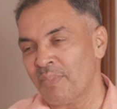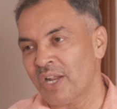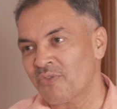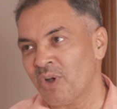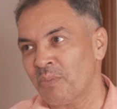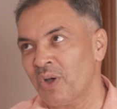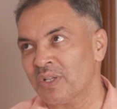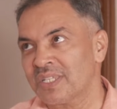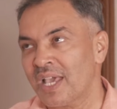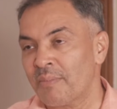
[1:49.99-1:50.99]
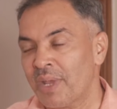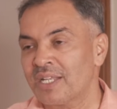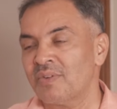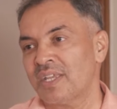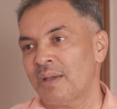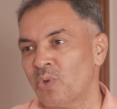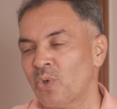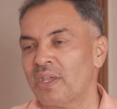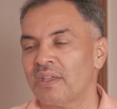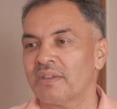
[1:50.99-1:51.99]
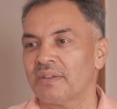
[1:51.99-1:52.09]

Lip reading: platform or CRM activity I'm doing.